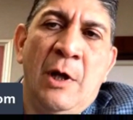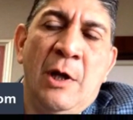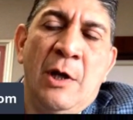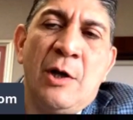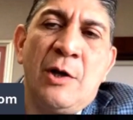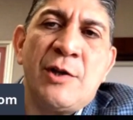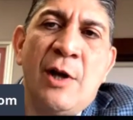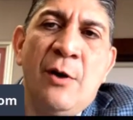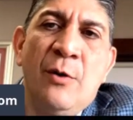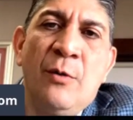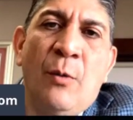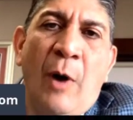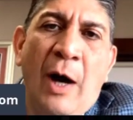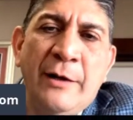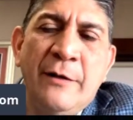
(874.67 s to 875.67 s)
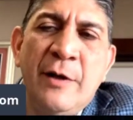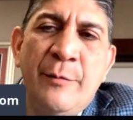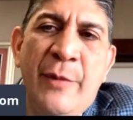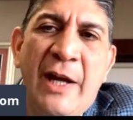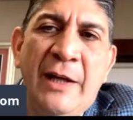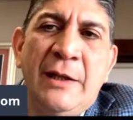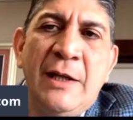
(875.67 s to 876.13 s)
So one of the
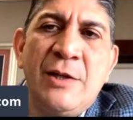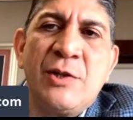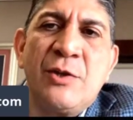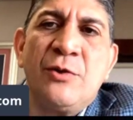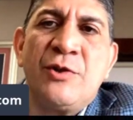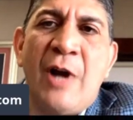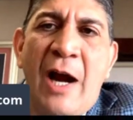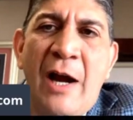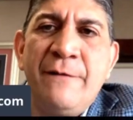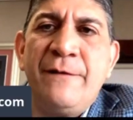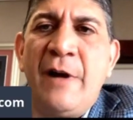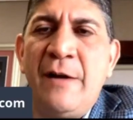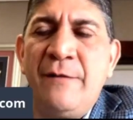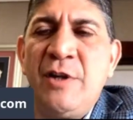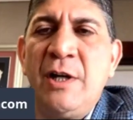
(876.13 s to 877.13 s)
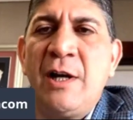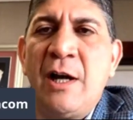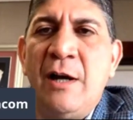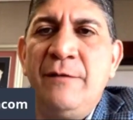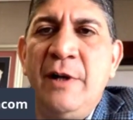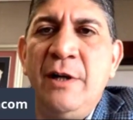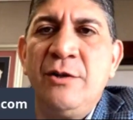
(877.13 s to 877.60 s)
big things to drive 5G
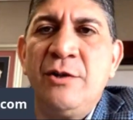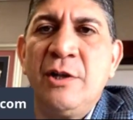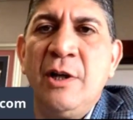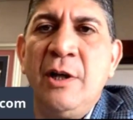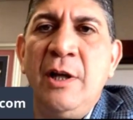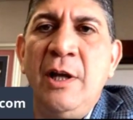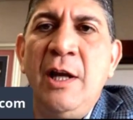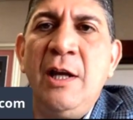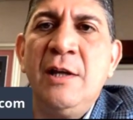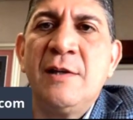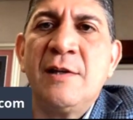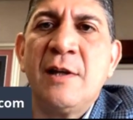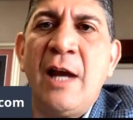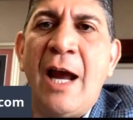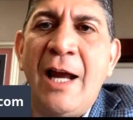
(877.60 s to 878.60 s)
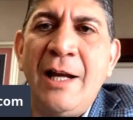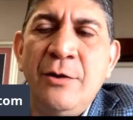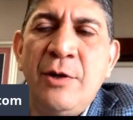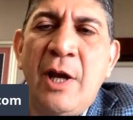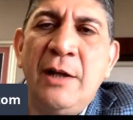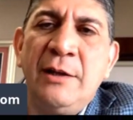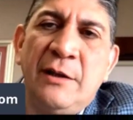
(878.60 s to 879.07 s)
coverage is
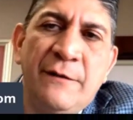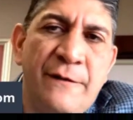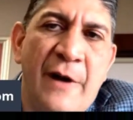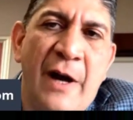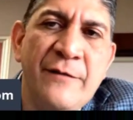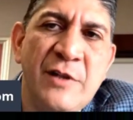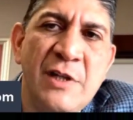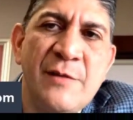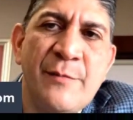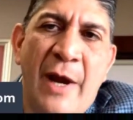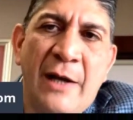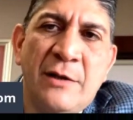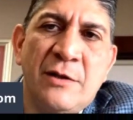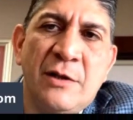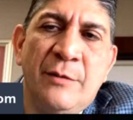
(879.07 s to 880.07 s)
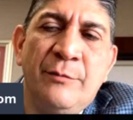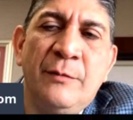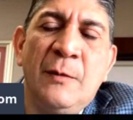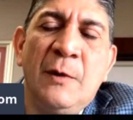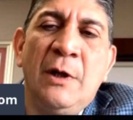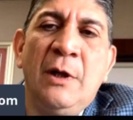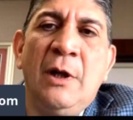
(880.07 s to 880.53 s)
allocate the 5G spectrum
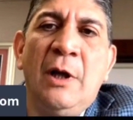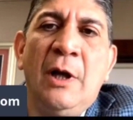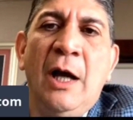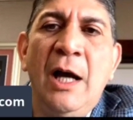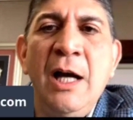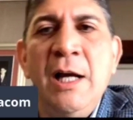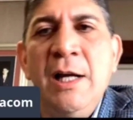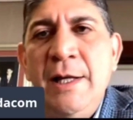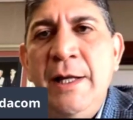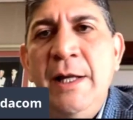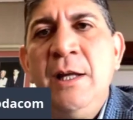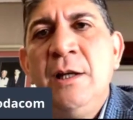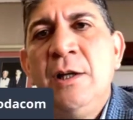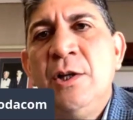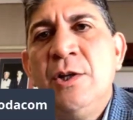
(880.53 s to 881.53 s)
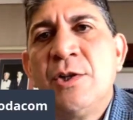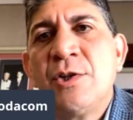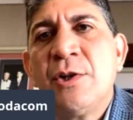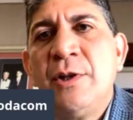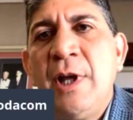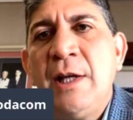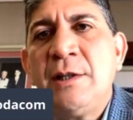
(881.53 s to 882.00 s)
early so
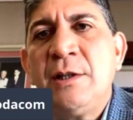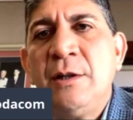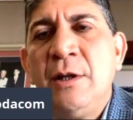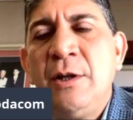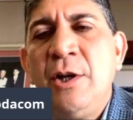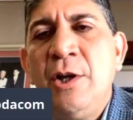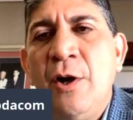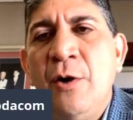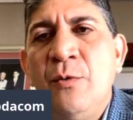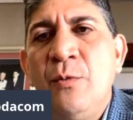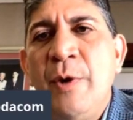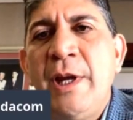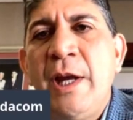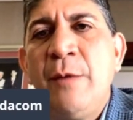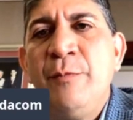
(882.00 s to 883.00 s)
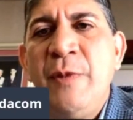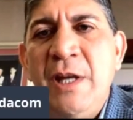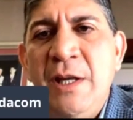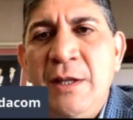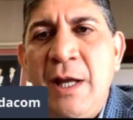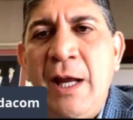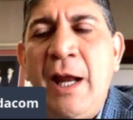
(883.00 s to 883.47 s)
that we can be
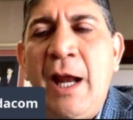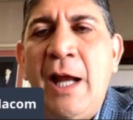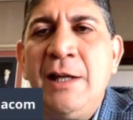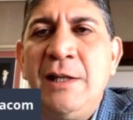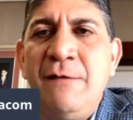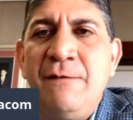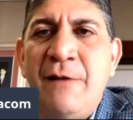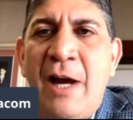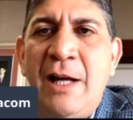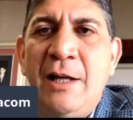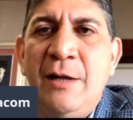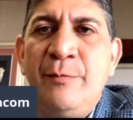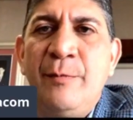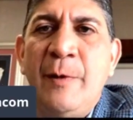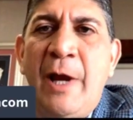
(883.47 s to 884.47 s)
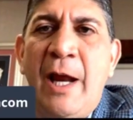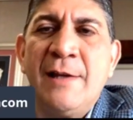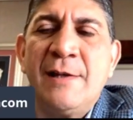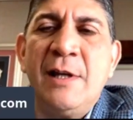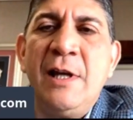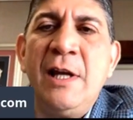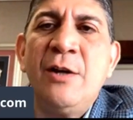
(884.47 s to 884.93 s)
there and develop as
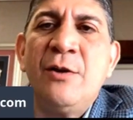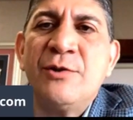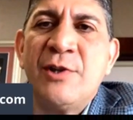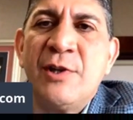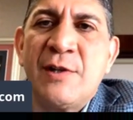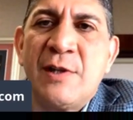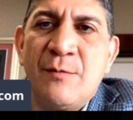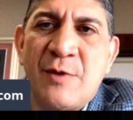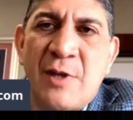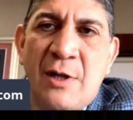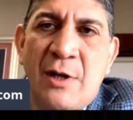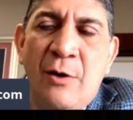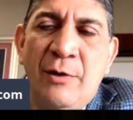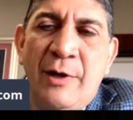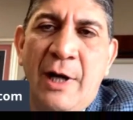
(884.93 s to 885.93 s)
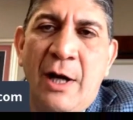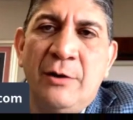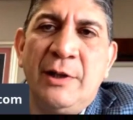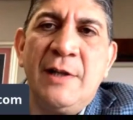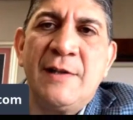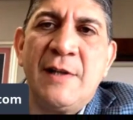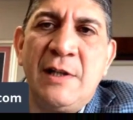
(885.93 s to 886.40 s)
the ecosystems are rolling out,
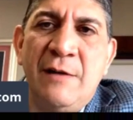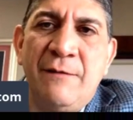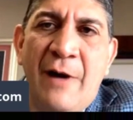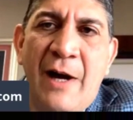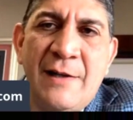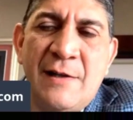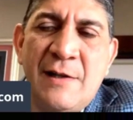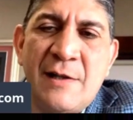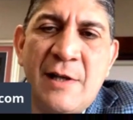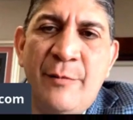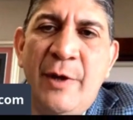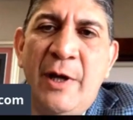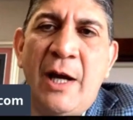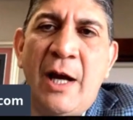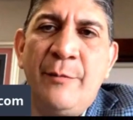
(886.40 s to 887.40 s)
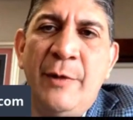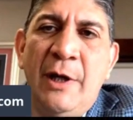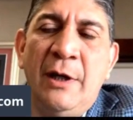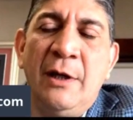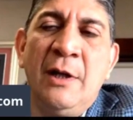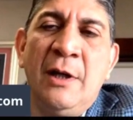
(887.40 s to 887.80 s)
as the devices are becoming